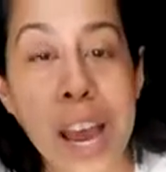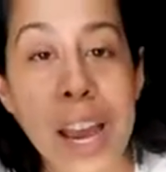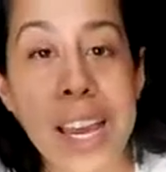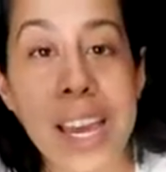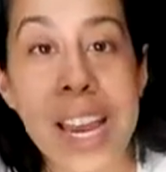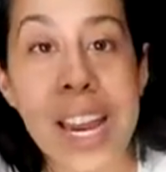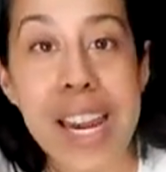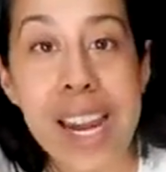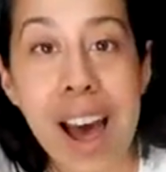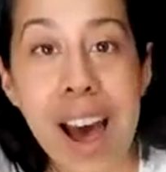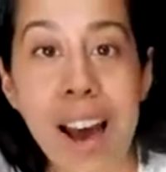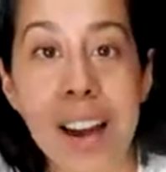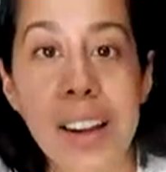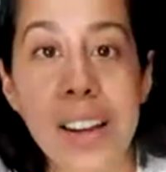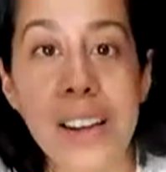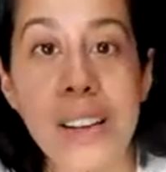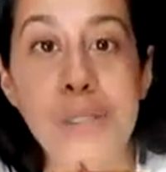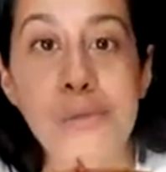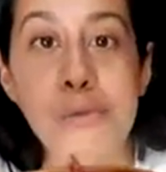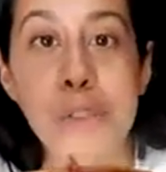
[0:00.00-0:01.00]
I cannot
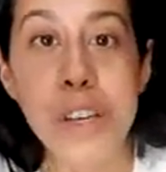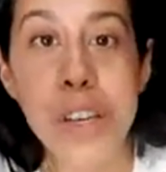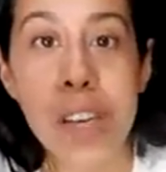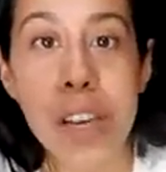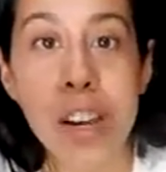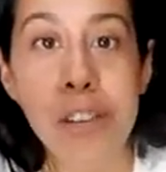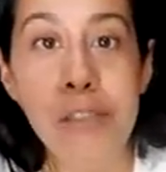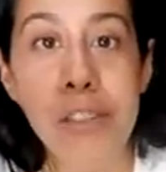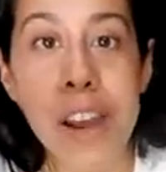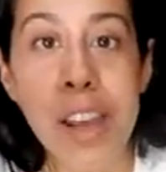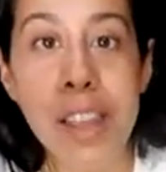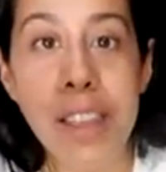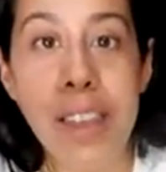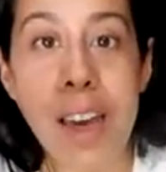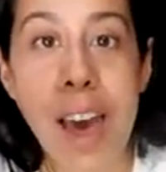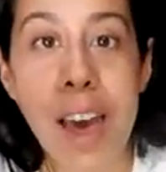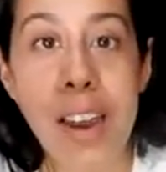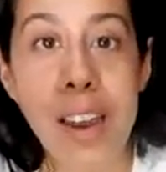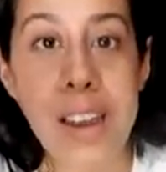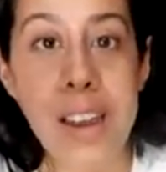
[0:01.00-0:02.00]
reiterate
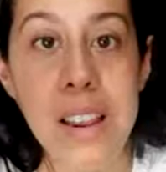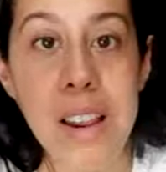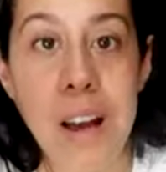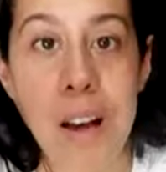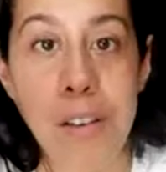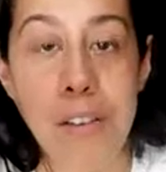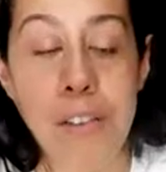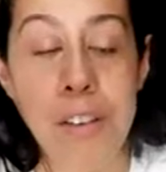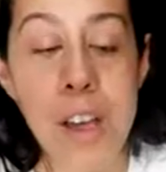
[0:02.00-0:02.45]
that enough.